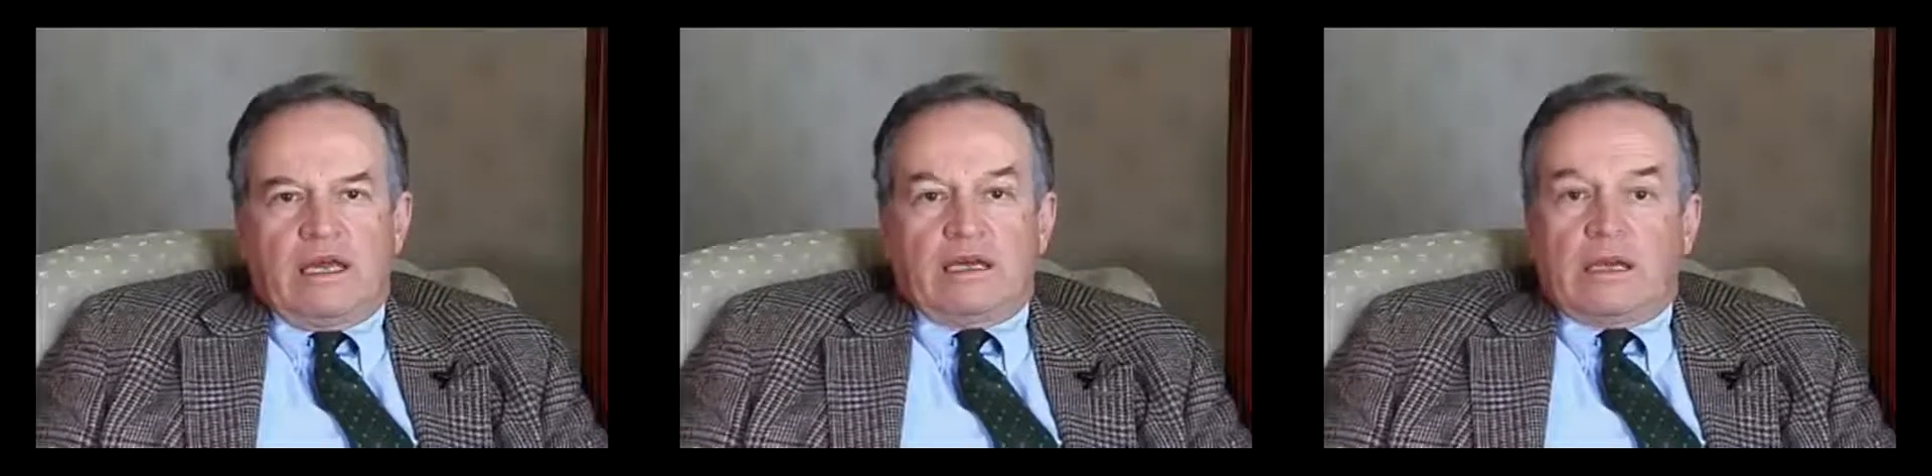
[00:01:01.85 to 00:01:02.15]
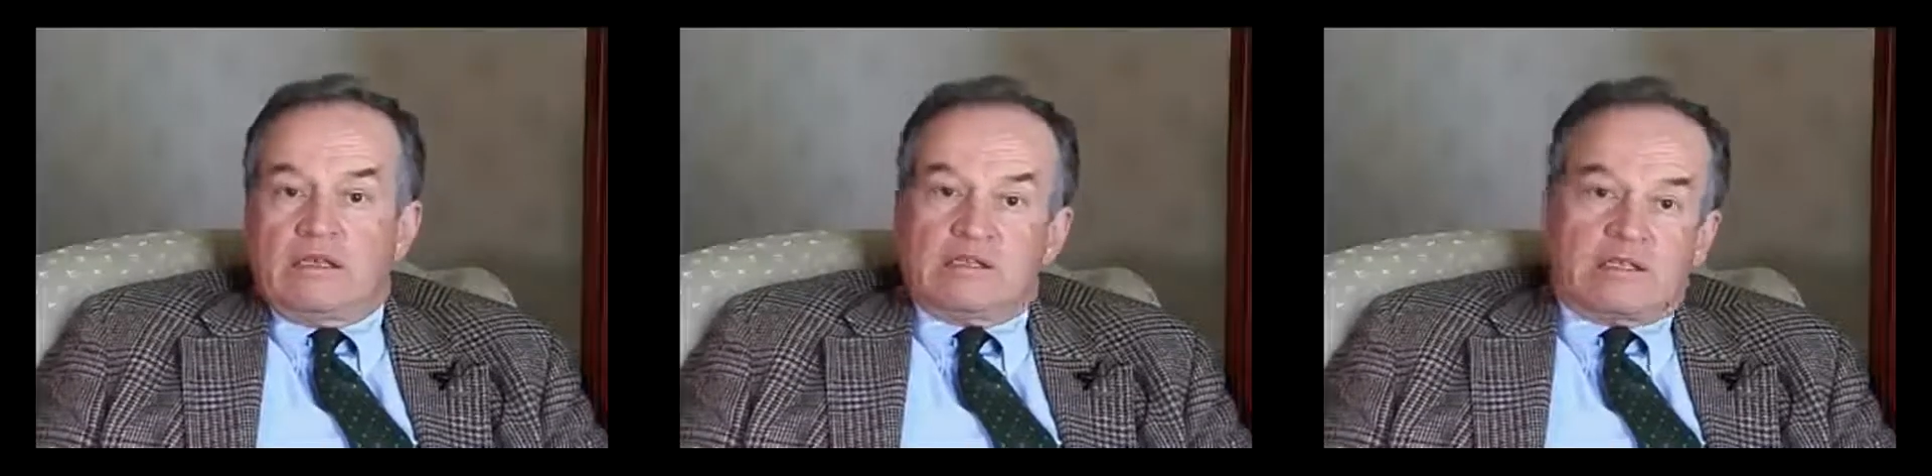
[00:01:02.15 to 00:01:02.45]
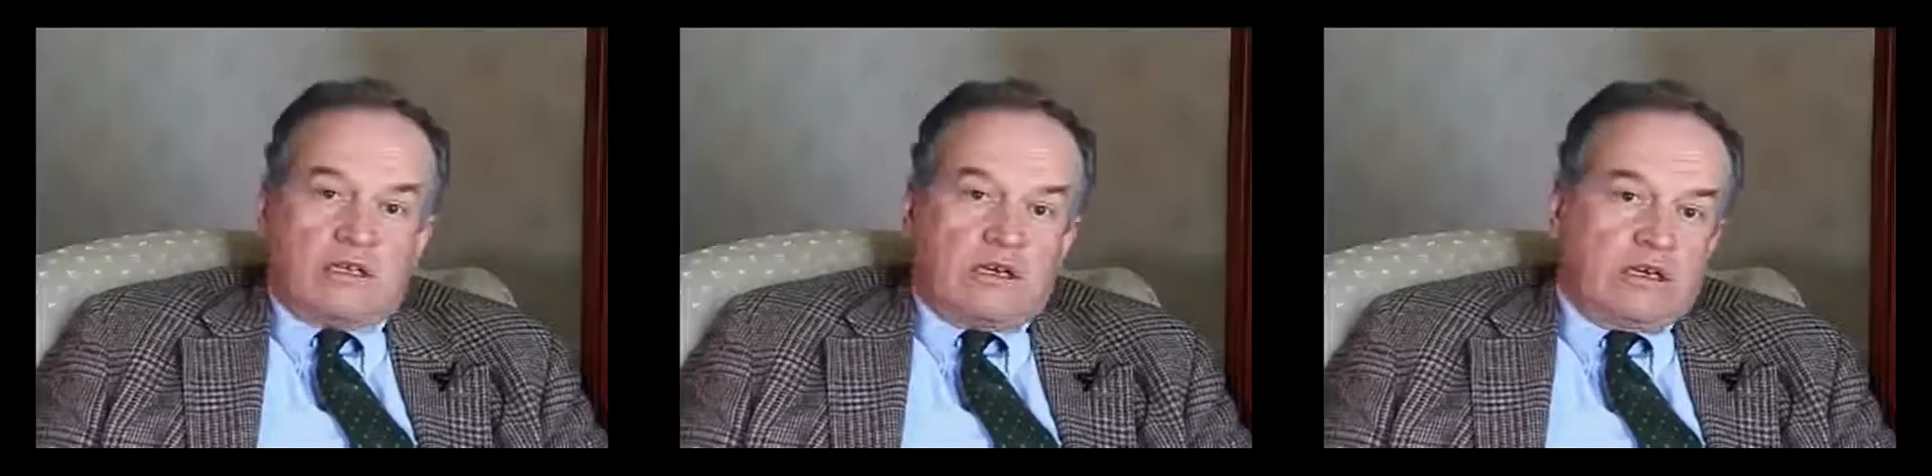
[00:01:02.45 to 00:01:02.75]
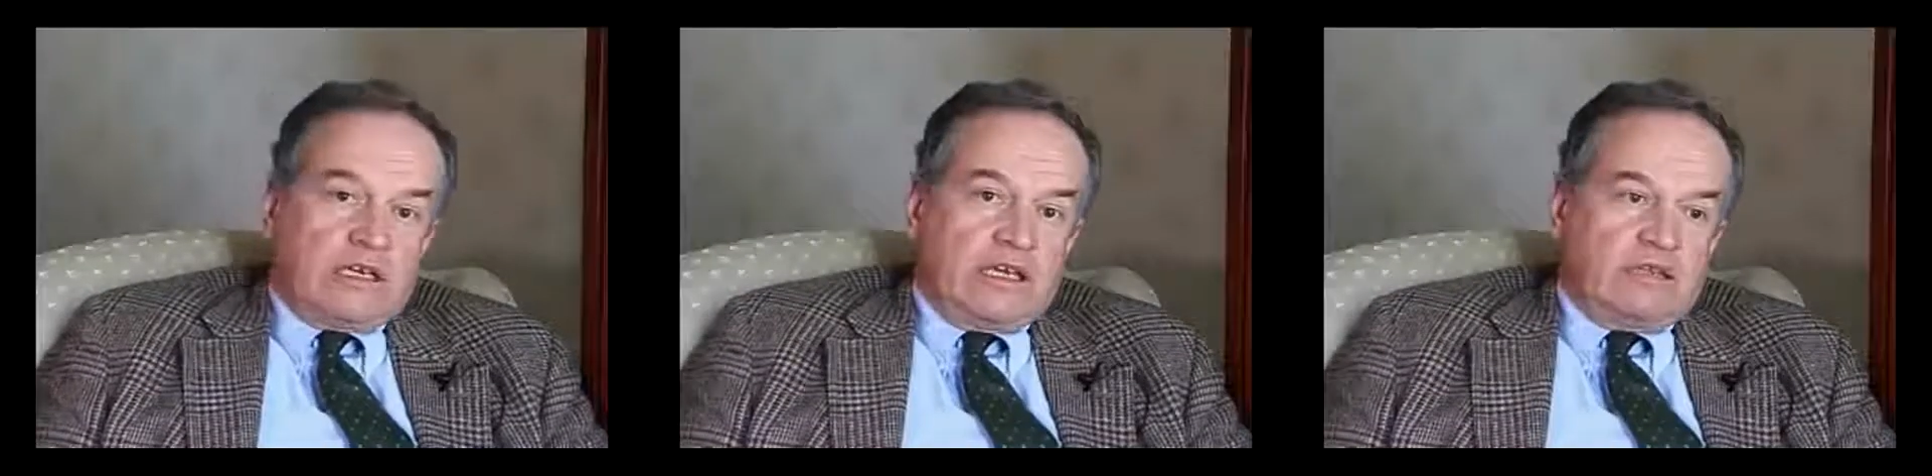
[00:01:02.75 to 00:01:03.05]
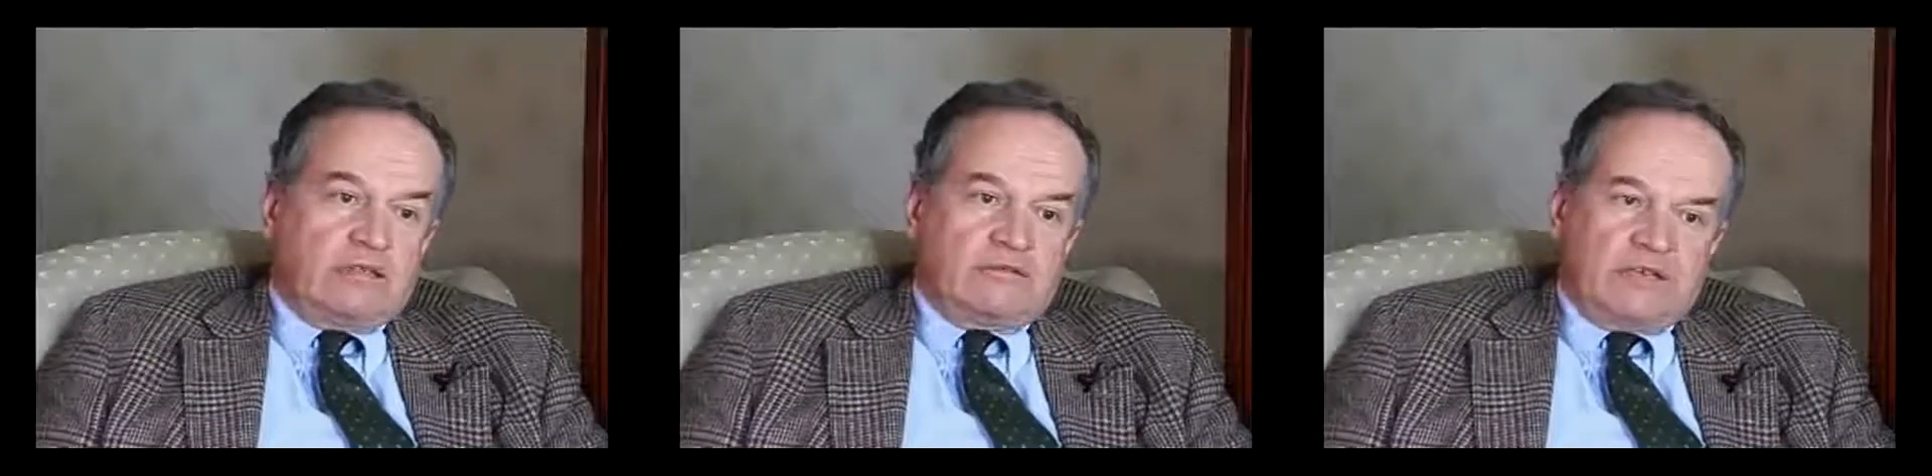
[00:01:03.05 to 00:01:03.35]
And I saw
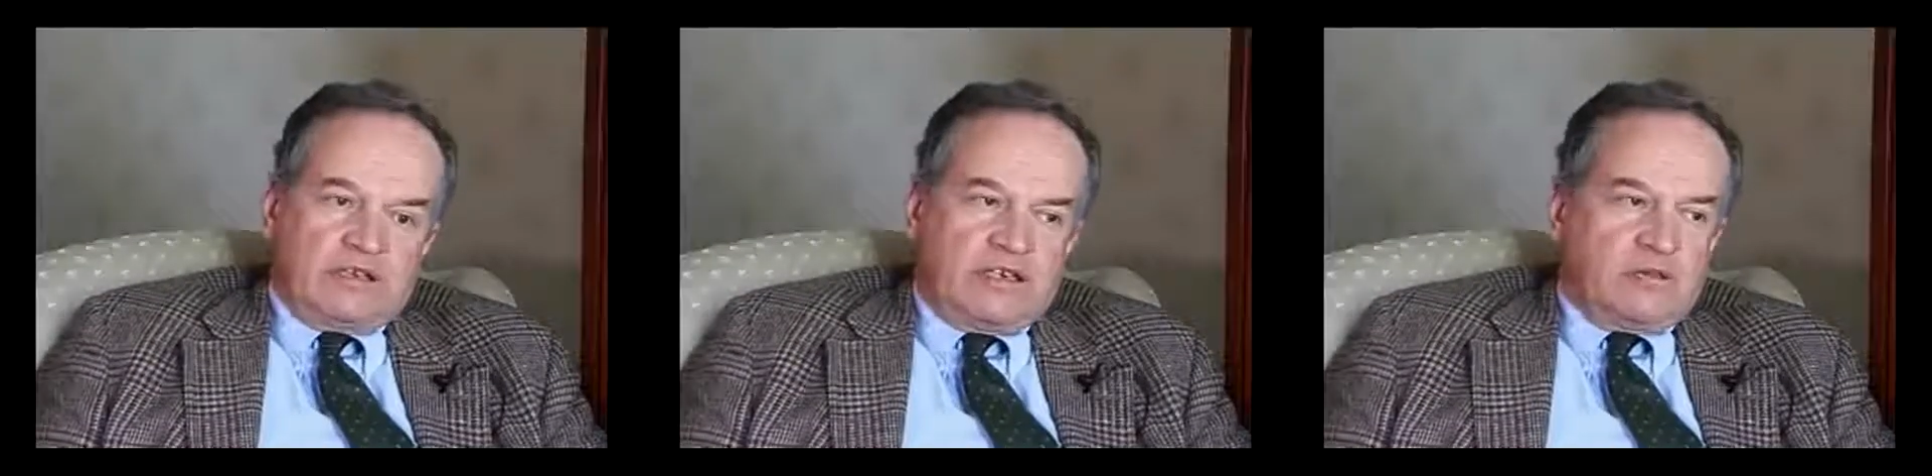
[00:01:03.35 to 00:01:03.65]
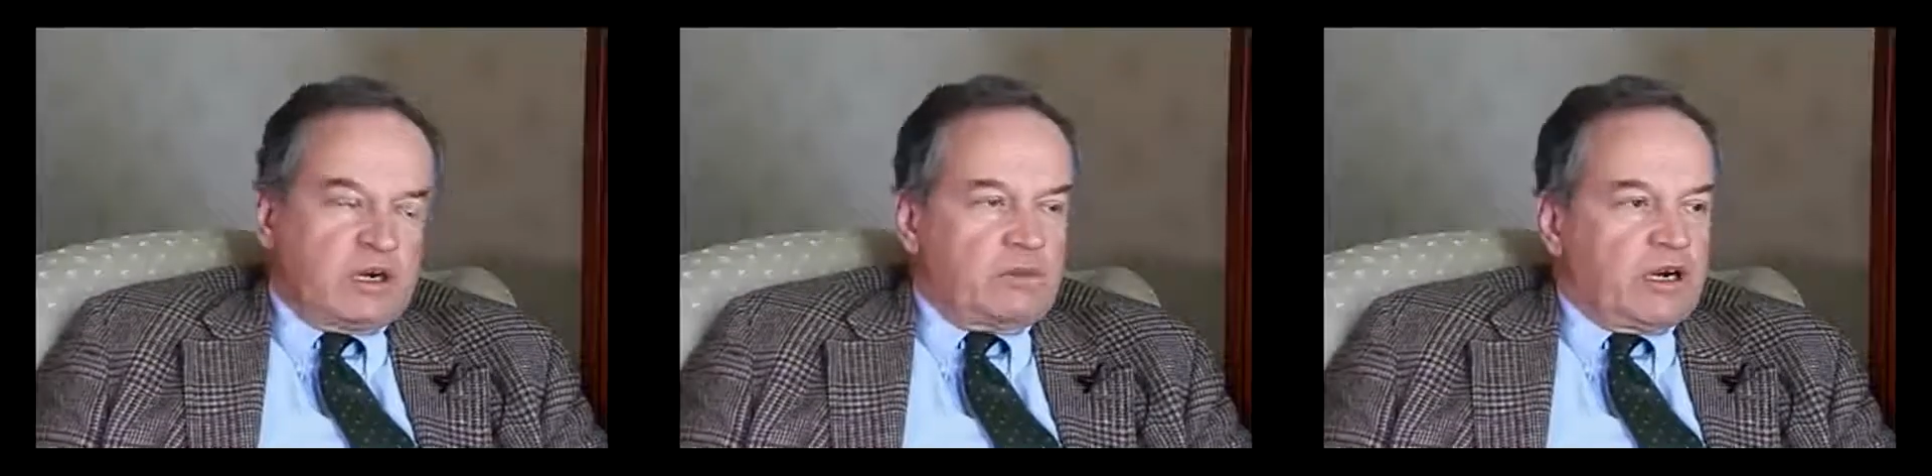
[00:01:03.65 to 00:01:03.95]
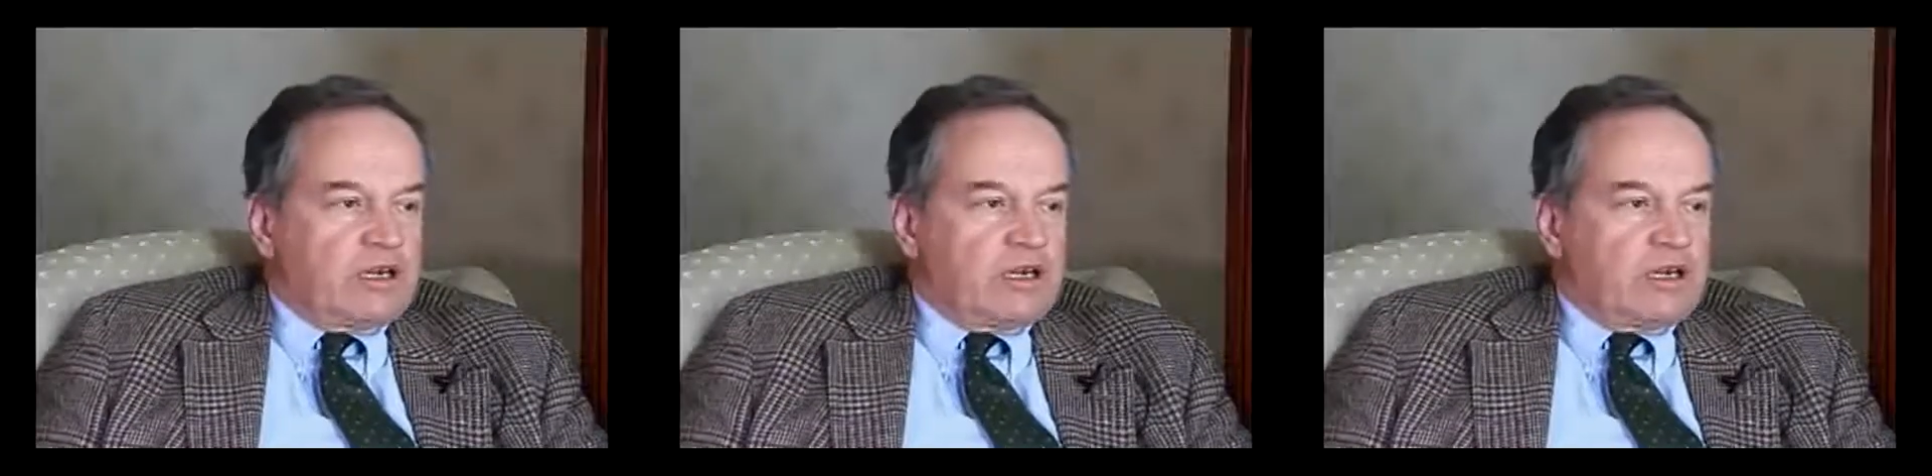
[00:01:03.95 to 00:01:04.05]
again, looking at my